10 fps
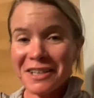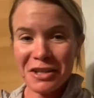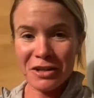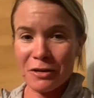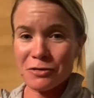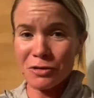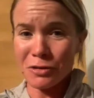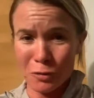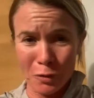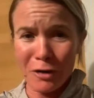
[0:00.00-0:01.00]
do the
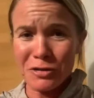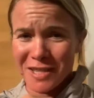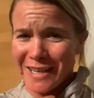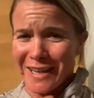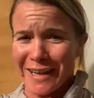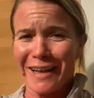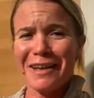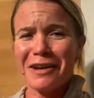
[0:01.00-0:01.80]
gross thing.